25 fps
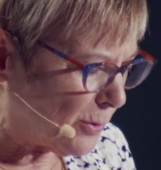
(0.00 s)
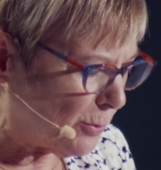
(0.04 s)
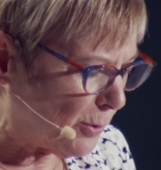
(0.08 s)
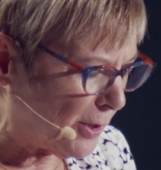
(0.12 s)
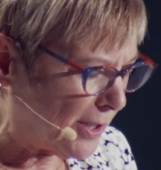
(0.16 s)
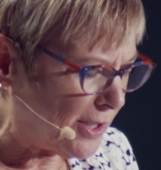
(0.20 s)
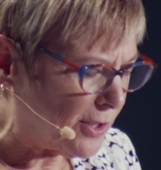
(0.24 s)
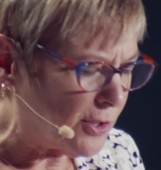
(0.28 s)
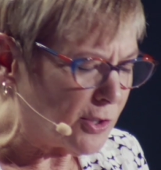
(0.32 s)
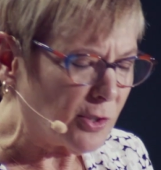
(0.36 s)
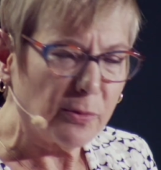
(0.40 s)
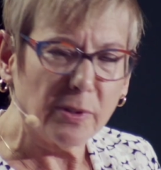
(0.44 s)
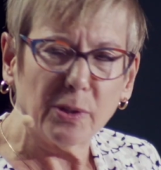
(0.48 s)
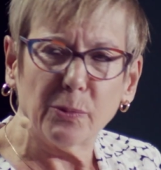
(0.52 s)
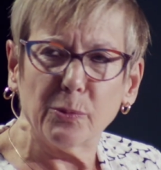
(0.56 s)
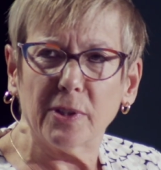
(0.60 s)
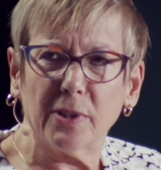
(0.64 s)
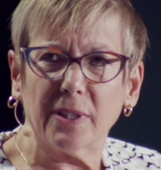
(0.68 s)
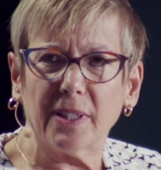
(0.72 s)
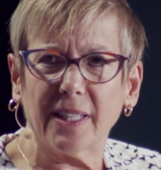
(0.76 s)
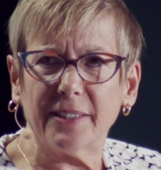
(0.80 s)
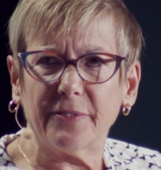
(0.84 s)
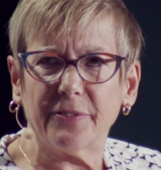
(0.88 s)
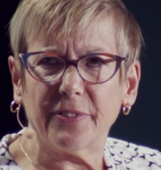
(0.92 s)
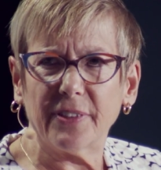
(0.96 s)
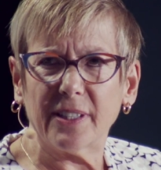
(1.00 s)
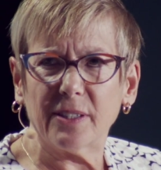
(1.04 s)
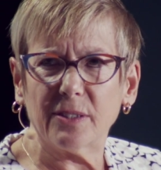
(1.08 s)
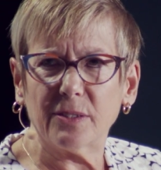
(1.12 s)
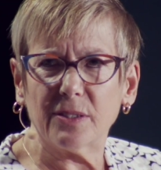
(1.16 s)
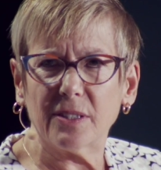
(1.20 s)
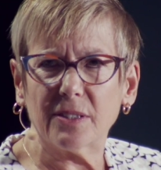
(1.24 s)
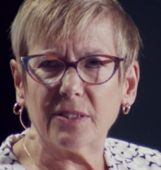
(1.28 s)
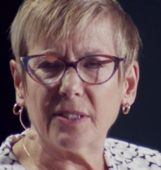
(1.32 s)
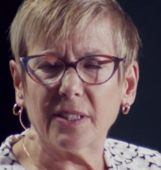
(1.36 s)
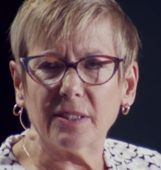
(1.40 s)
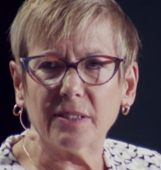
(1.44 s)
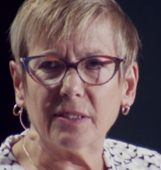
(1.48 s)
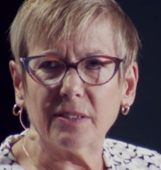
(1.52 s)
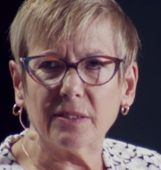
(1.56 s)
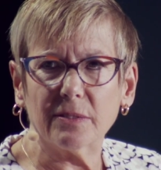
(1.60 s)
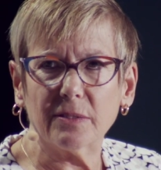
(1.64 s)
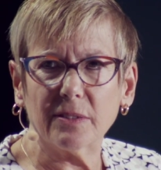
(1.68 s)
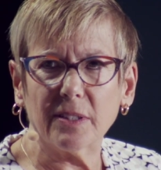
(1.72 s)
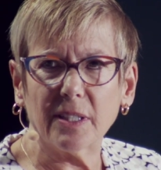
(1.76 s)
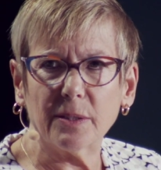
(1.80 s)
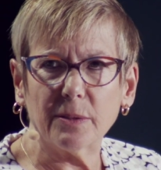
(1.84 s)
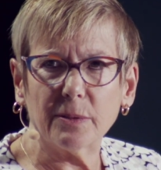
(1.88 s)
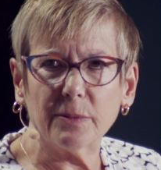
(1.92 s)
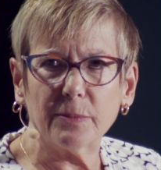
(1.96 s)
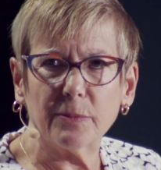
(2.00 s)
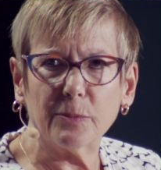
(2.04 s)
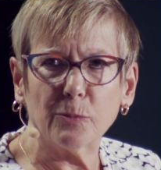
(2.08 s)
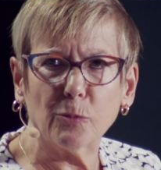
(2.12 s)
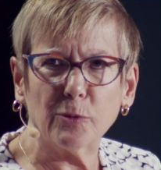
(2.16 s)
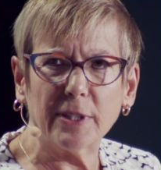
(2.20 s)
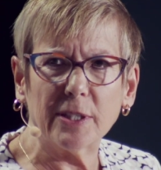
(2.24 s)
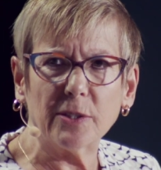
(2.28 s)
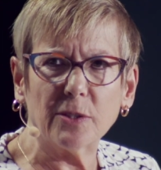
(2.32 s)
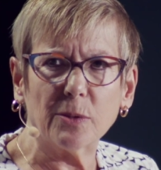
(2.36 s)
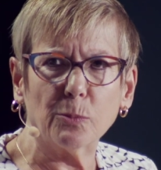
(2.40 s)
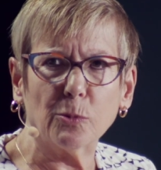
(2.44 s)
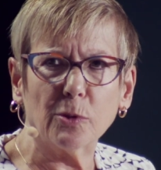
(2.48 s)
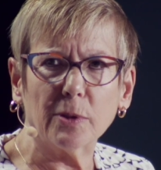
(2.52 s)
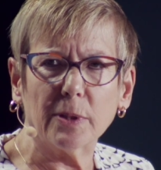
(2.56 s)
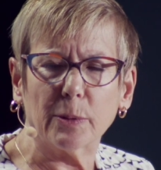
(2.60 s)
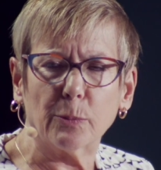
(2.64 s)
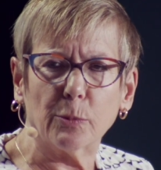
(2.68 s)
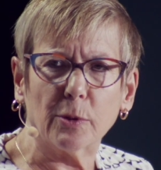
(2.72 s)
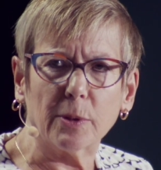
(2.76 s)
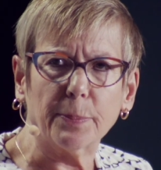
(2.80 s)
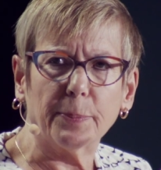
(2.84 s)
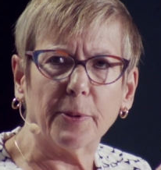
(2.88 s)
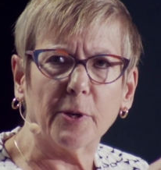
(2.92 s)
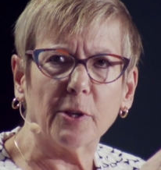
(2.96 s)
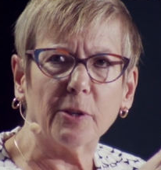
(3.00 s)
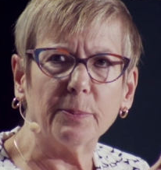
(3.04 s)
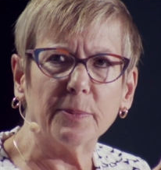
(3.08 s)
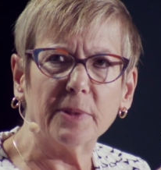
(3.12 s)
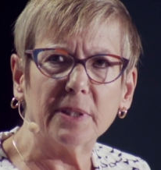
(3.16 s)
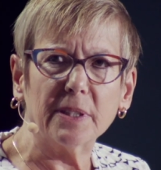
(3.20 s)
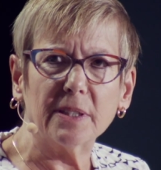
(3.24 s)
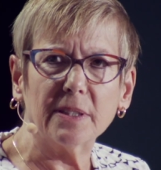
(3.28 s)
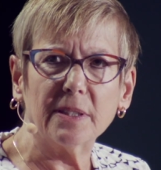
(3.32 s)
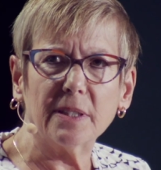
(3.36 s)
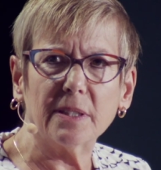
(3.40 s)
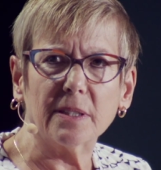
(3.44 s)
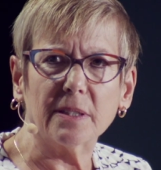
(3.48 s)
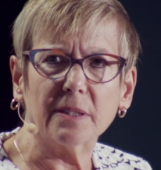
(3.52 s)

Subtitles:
Right. So what are you doing with Lifehouse? These are more like what, apartments?